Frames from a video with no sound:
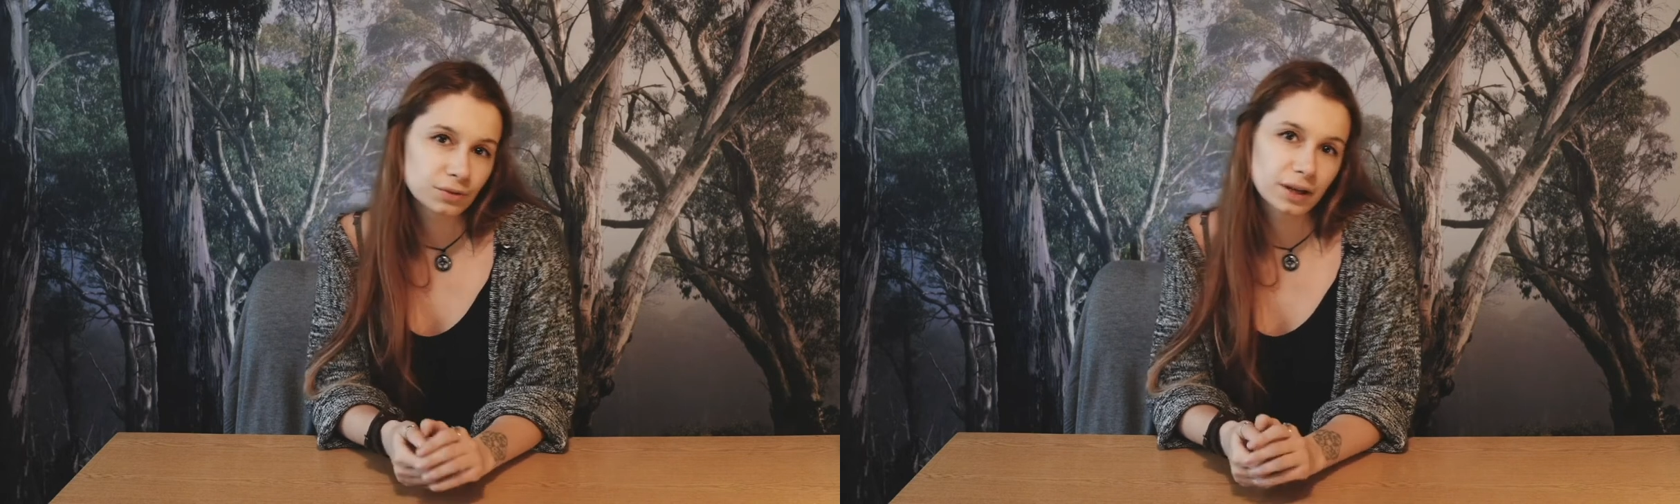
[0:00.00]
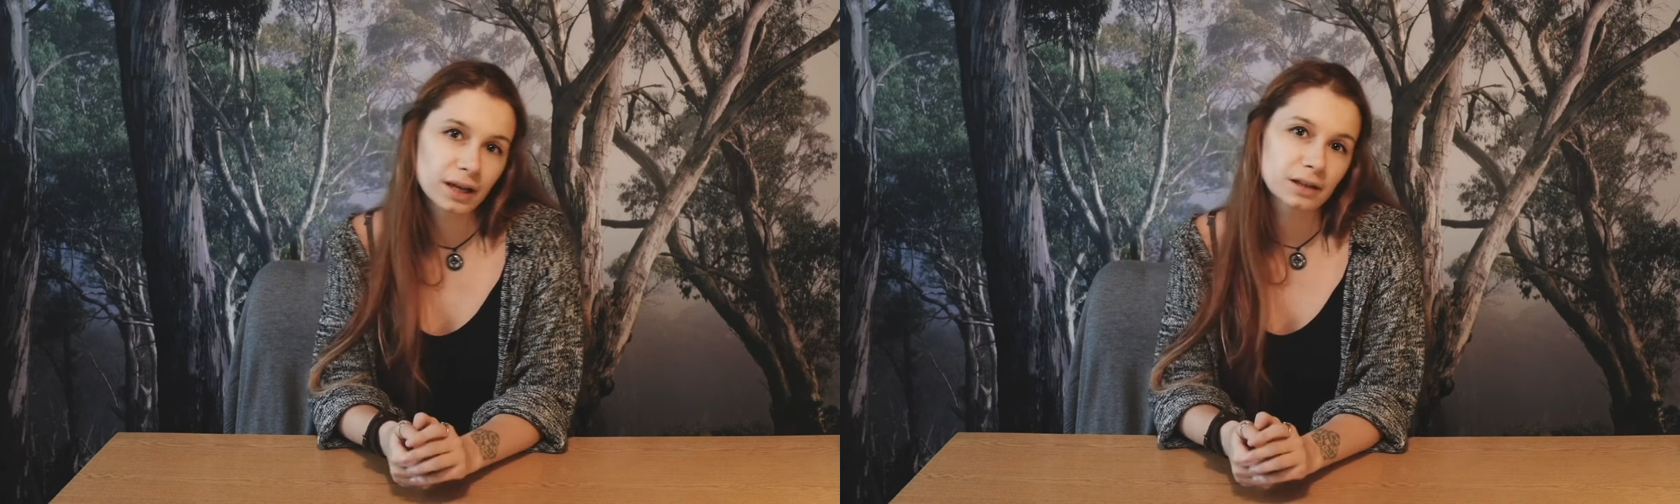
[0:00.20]

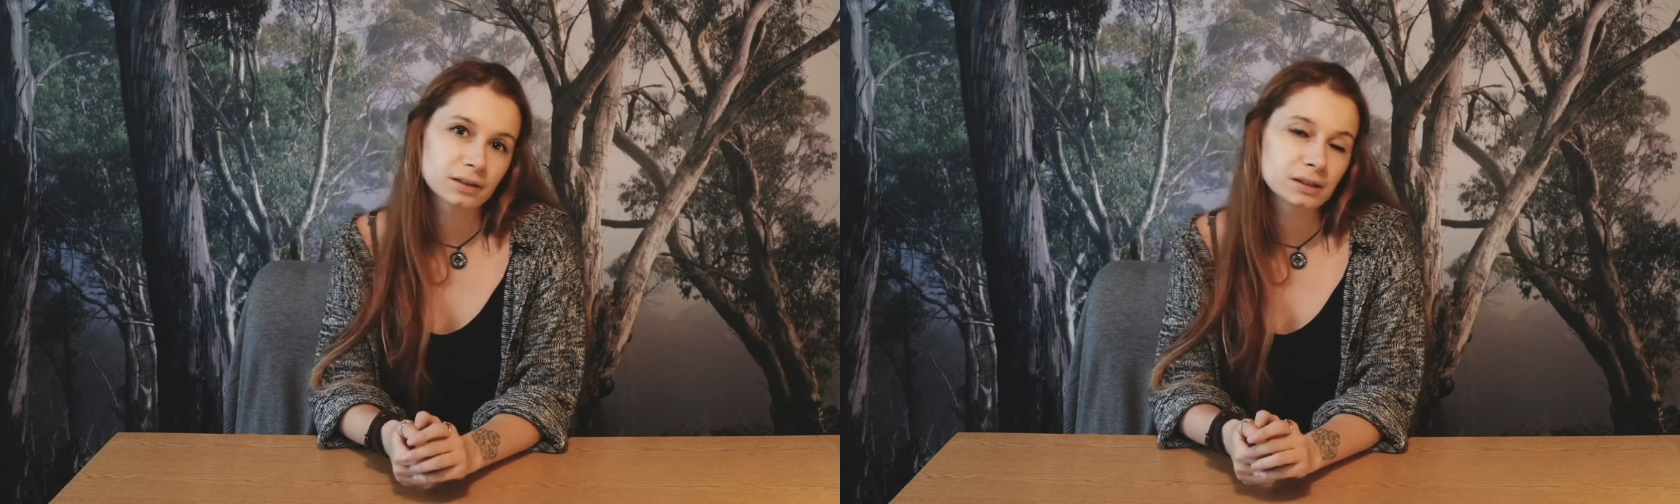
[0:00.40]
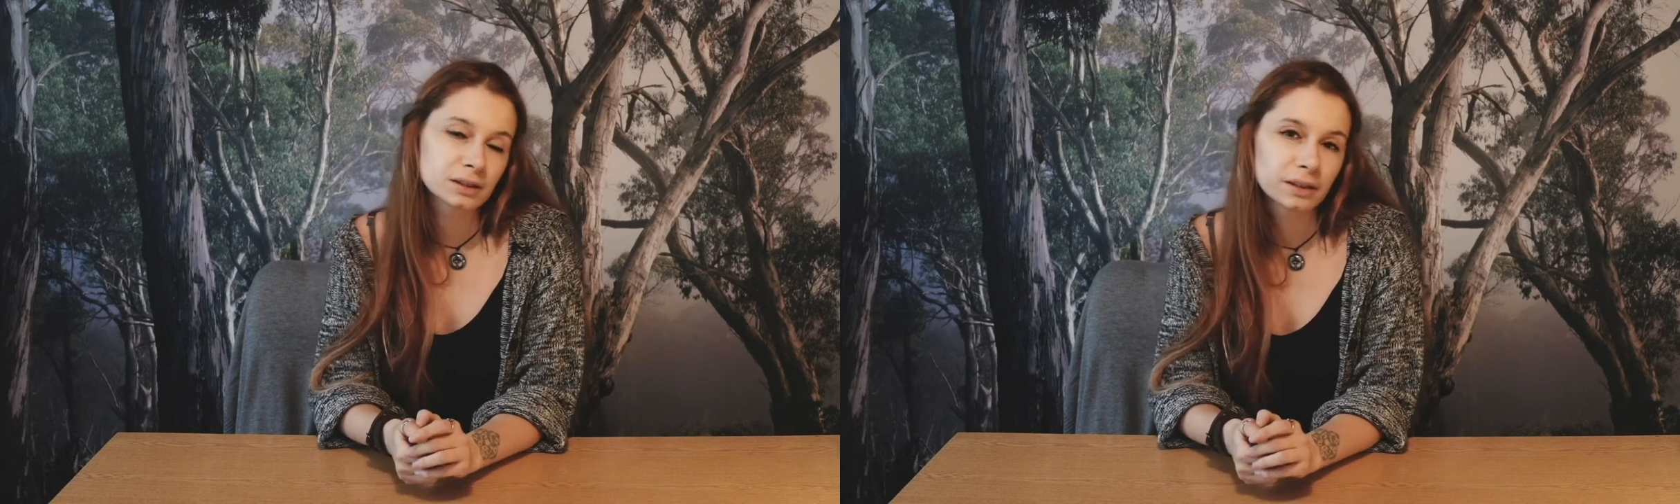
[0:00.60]

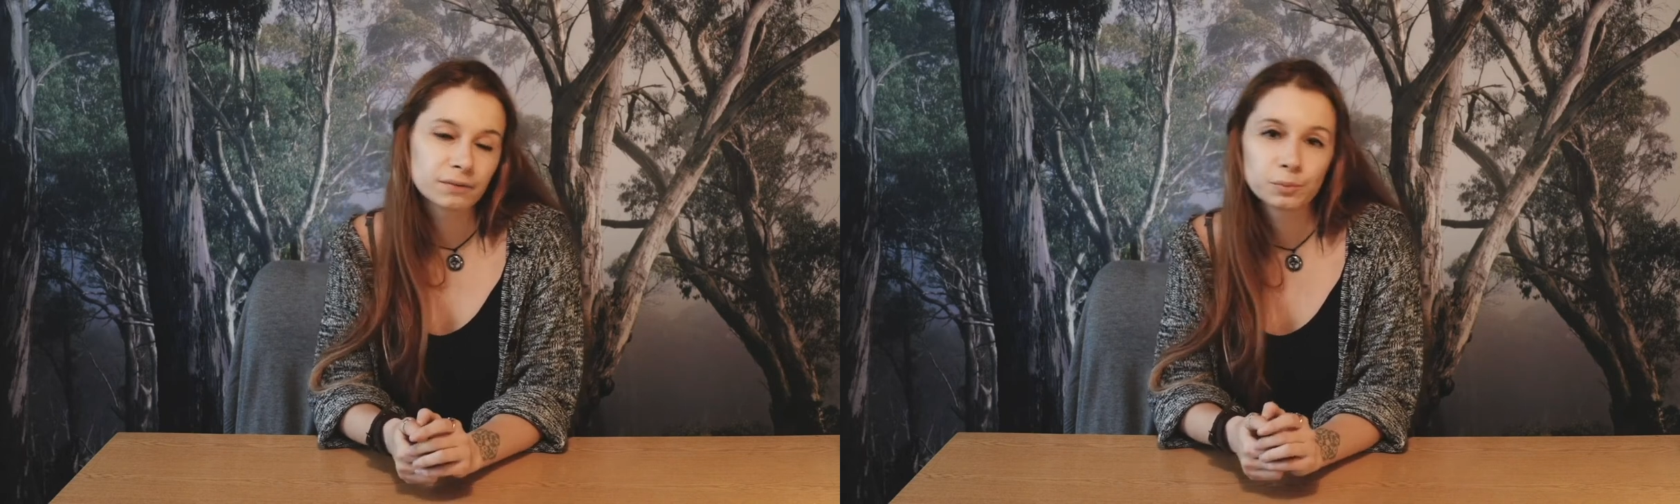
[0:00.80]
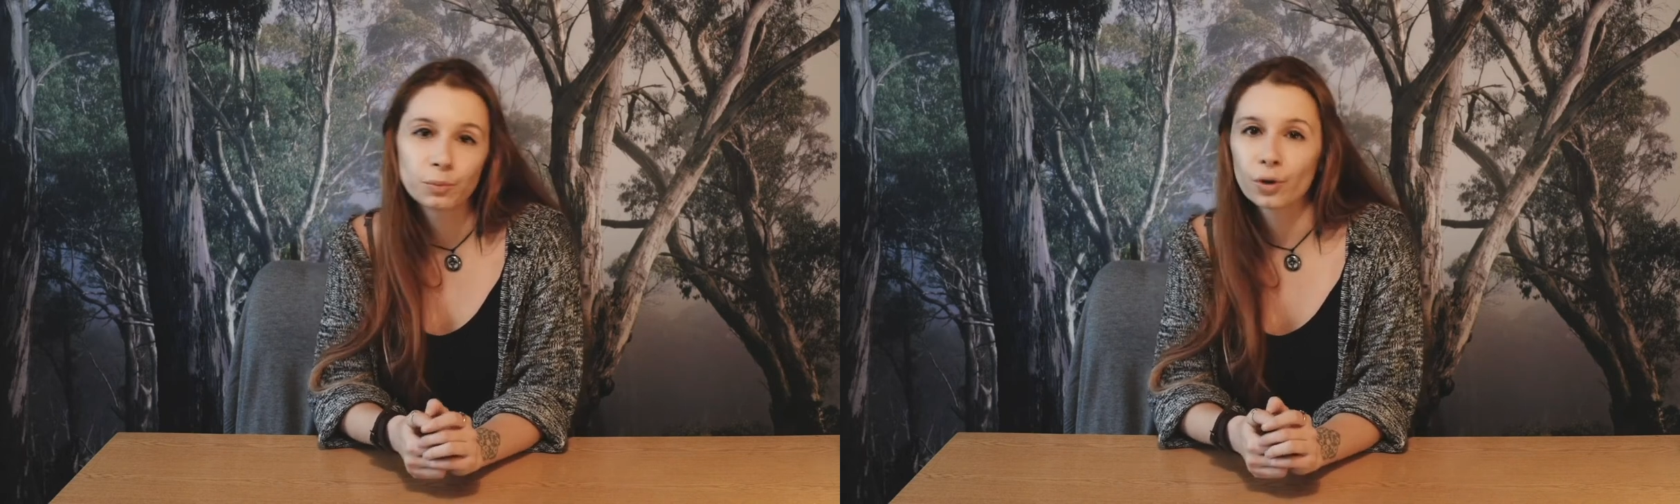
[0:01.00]
creators
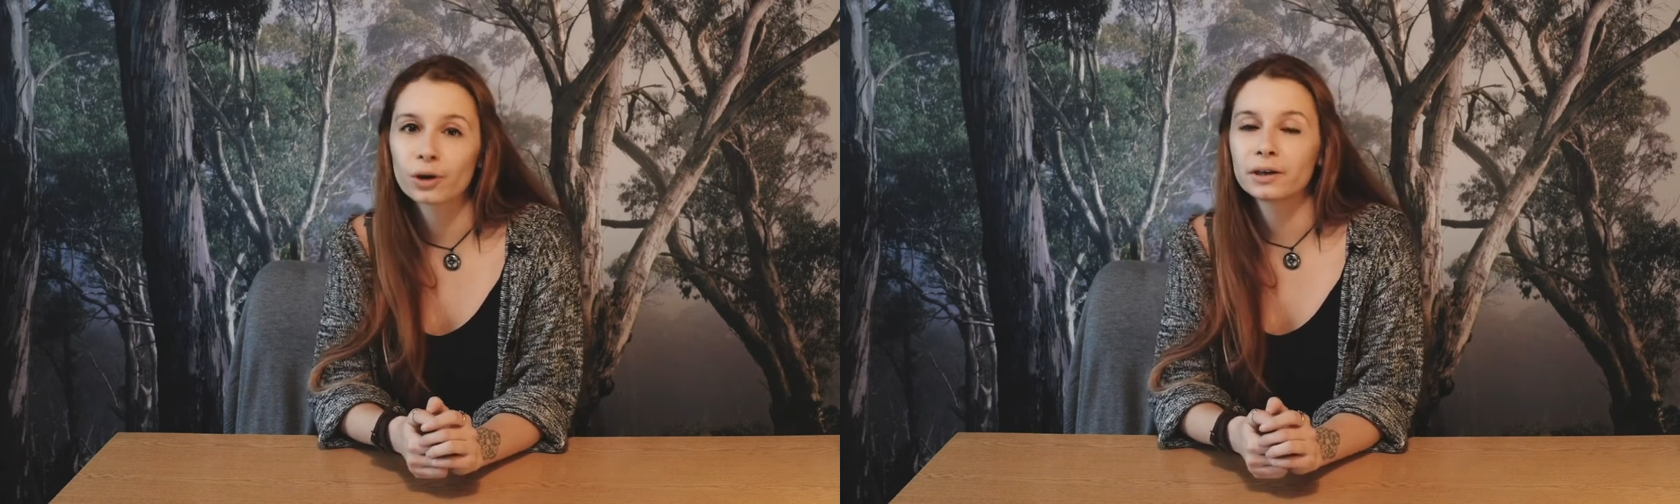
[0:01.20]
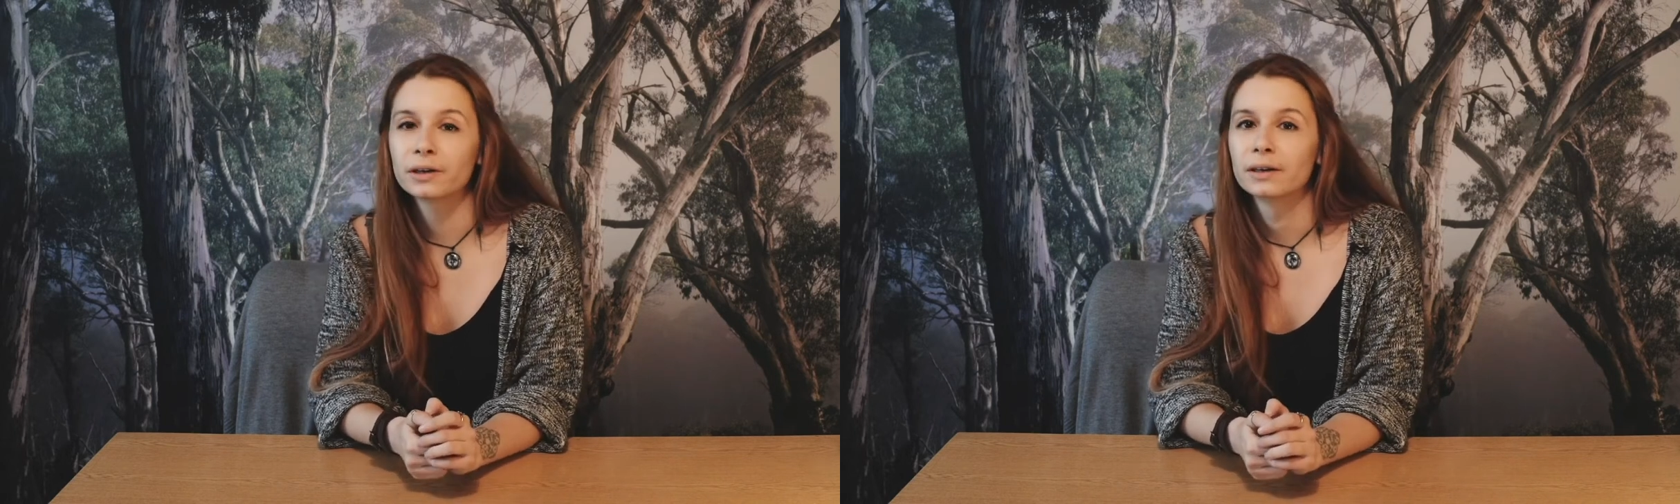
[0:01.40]
even
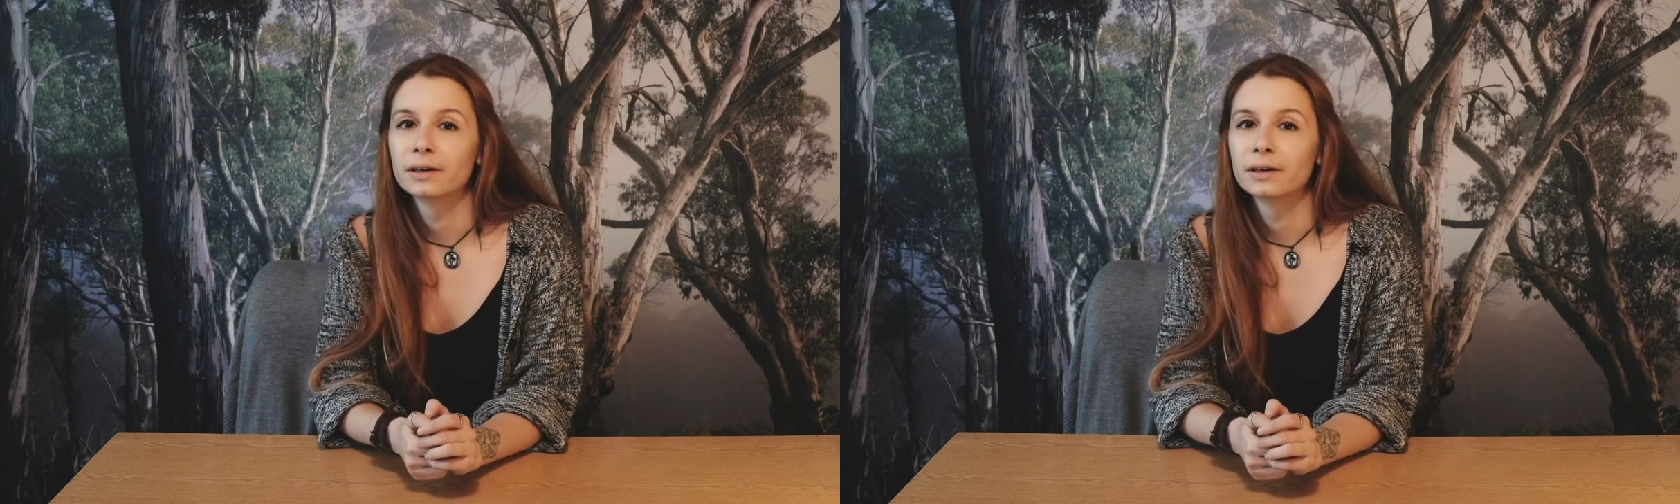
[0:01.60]
more.